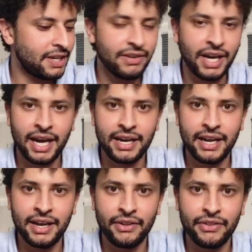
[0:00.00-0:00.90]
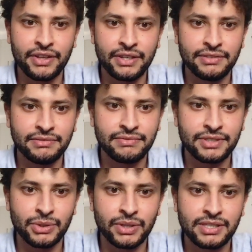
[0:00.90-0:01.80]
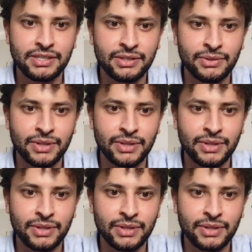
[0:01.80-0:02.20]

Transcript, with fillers: you know heart health and joints and